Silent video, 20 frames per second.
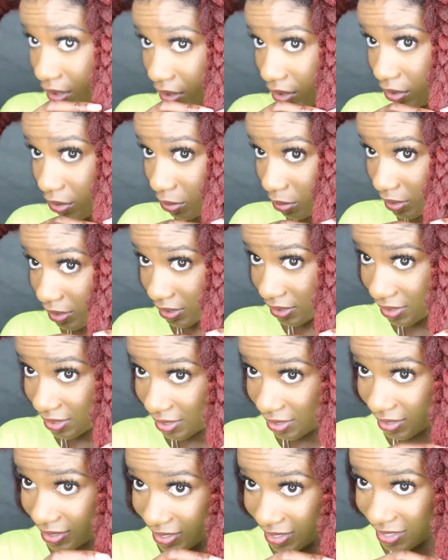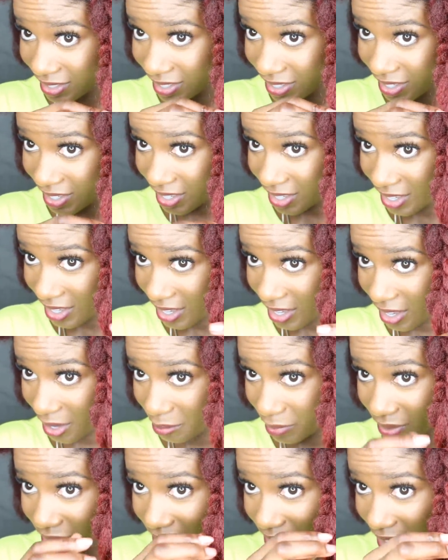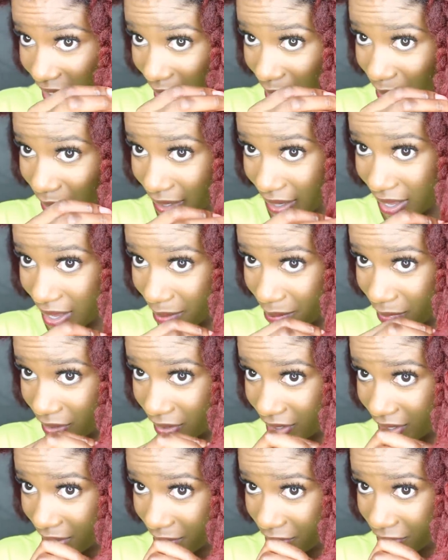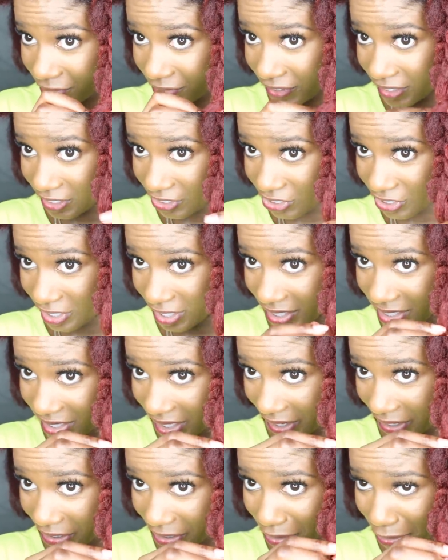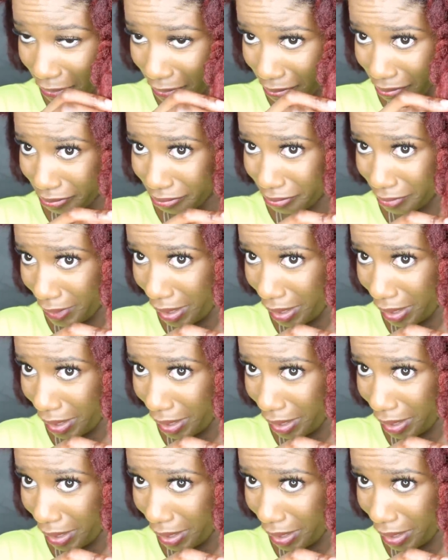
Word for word: You know what? I'm a, I'm, I'm a, I'm a finish this hair.